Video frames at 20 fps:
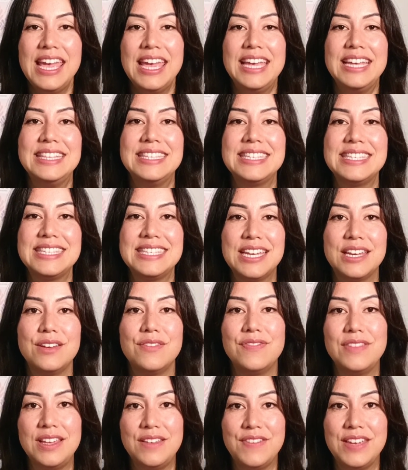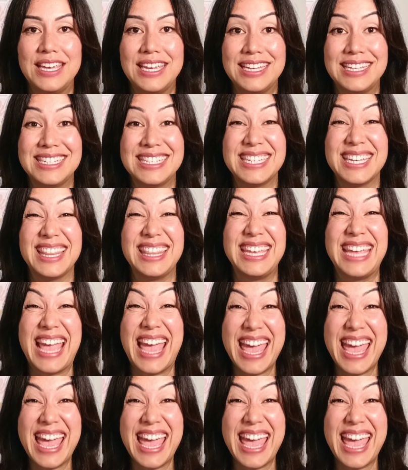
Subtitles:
instead of leaving it until the